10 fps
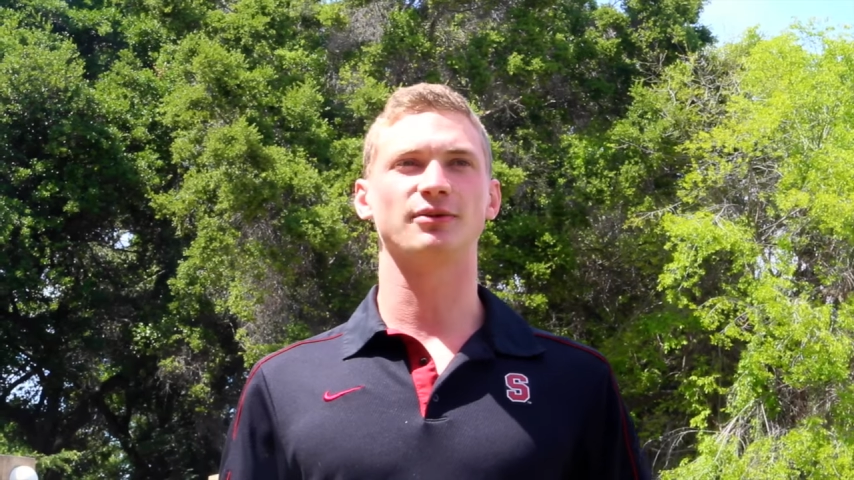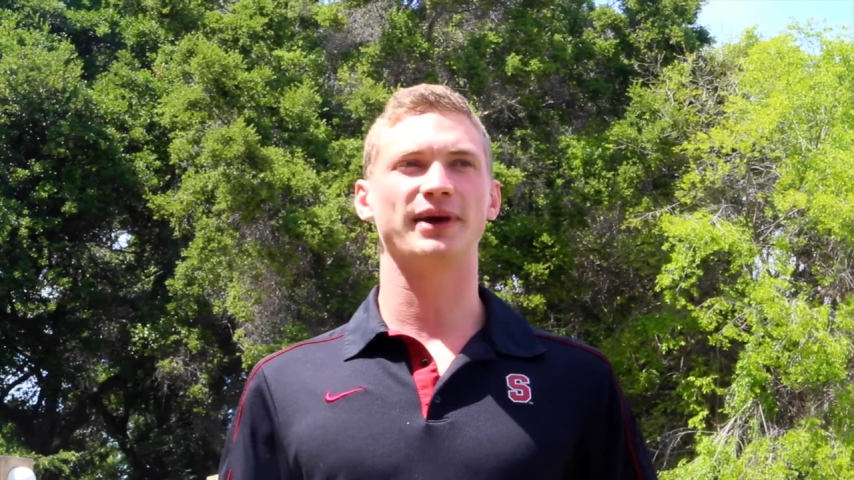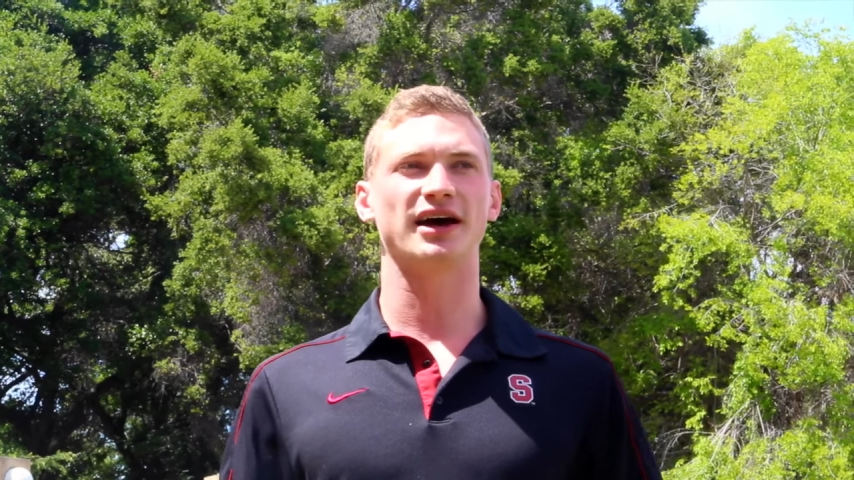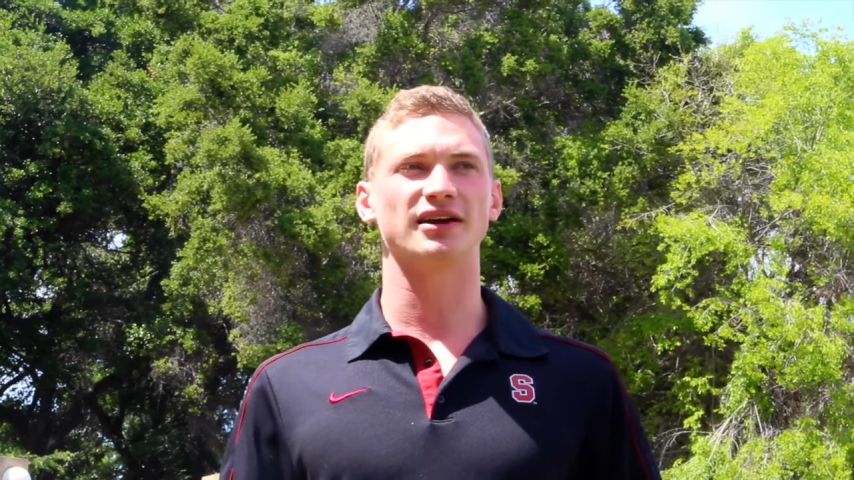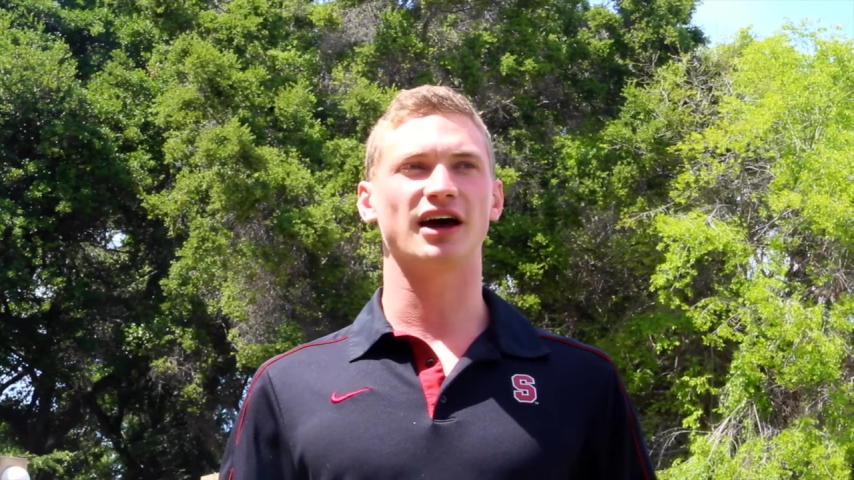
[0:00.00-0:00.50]

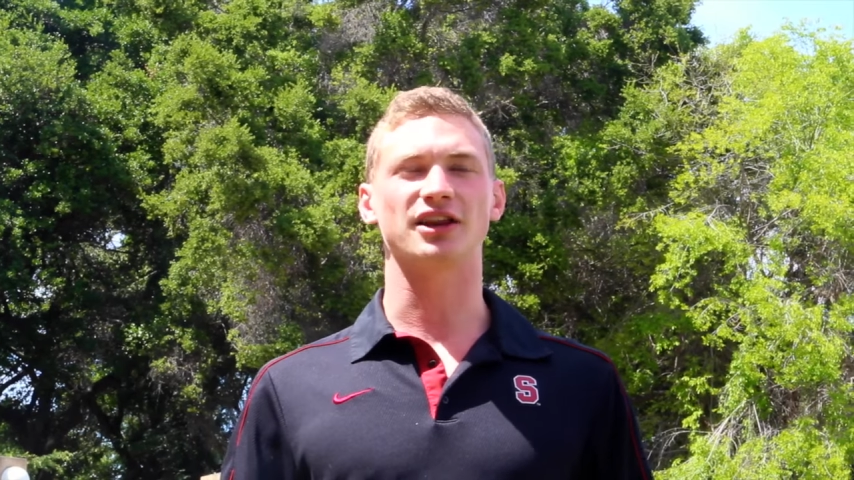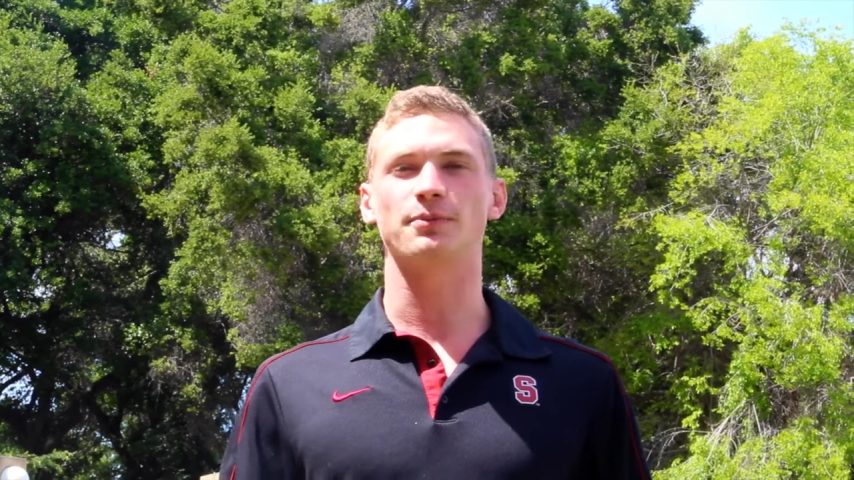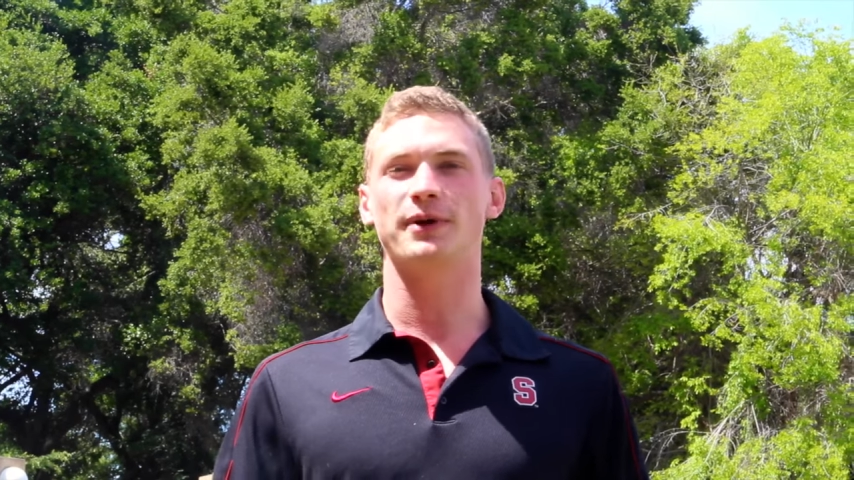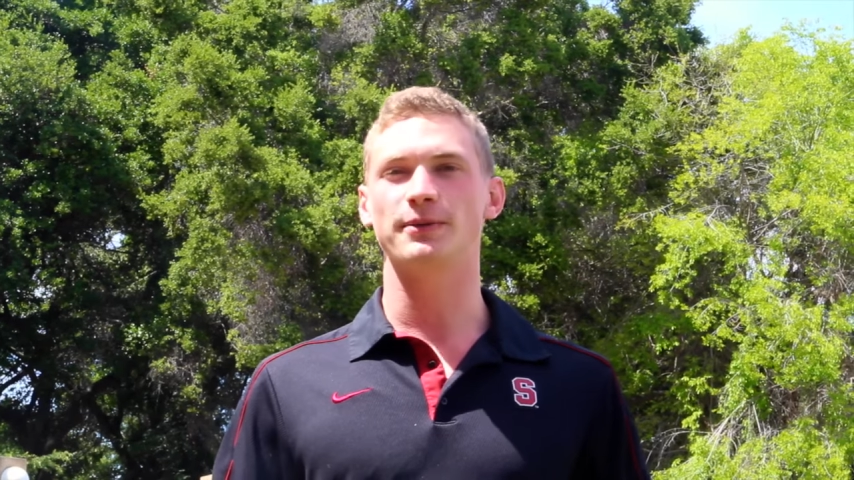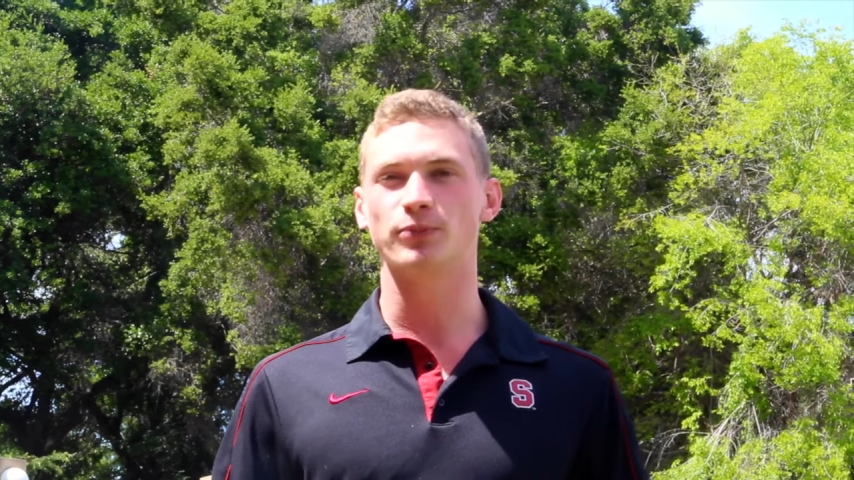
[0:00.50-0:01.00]
about other
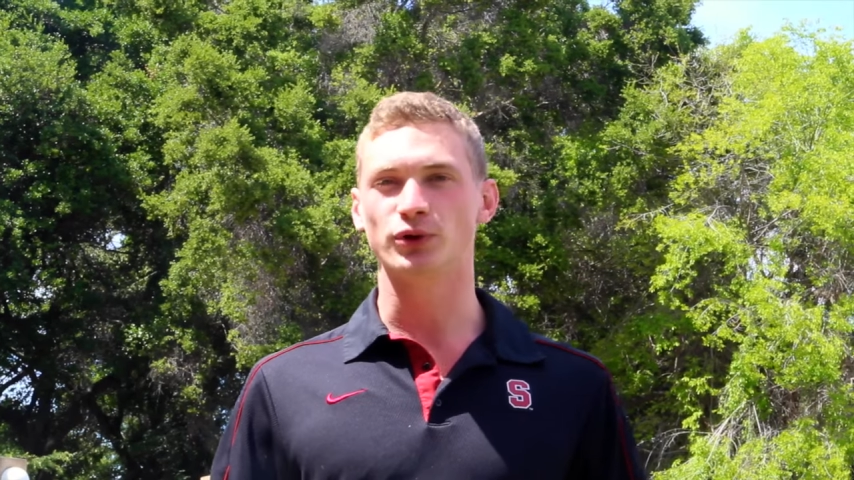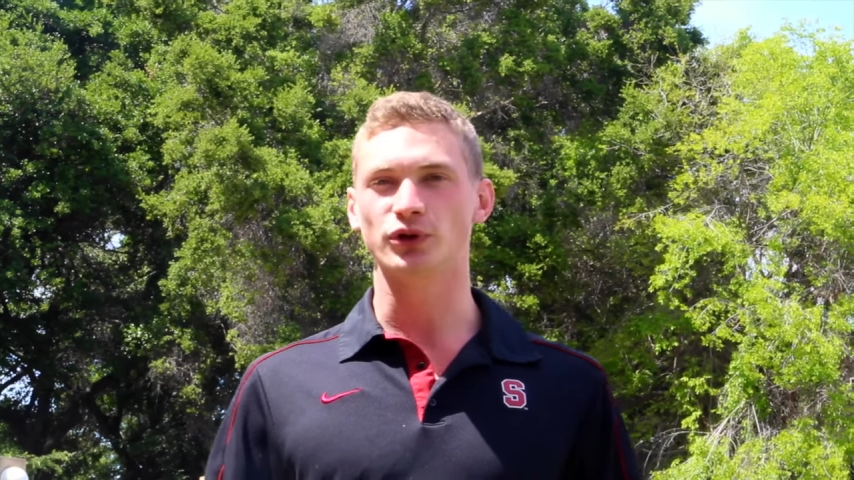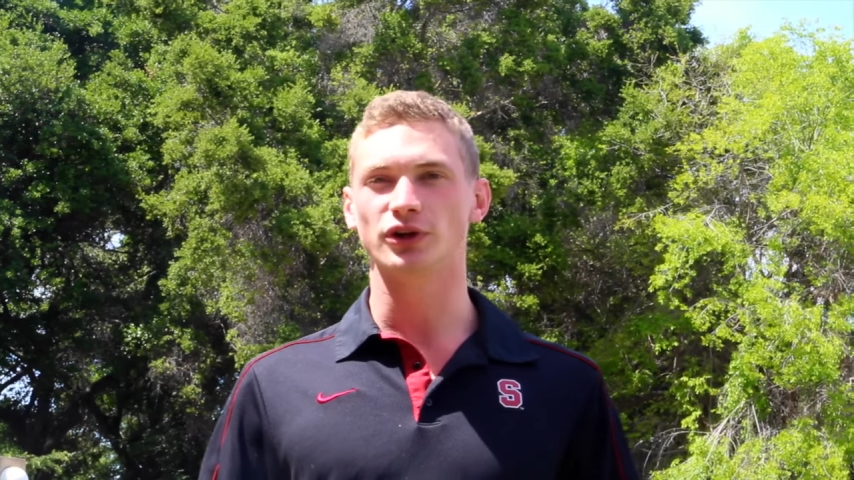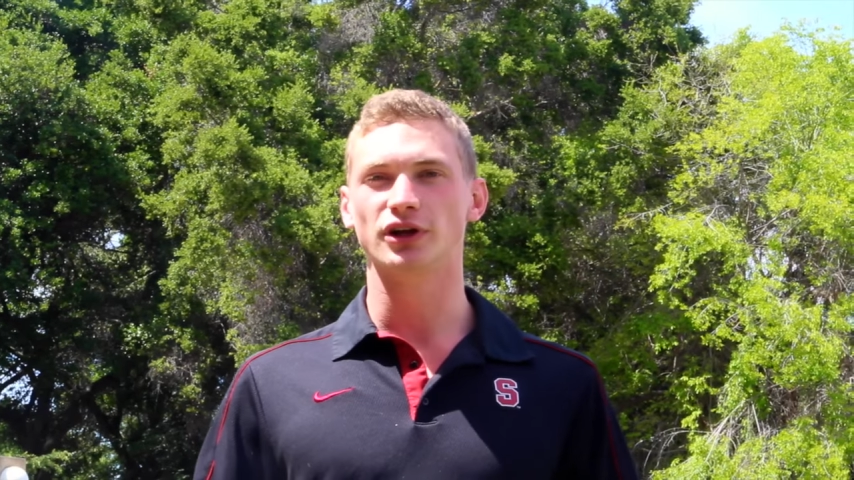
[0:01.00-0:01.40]
people,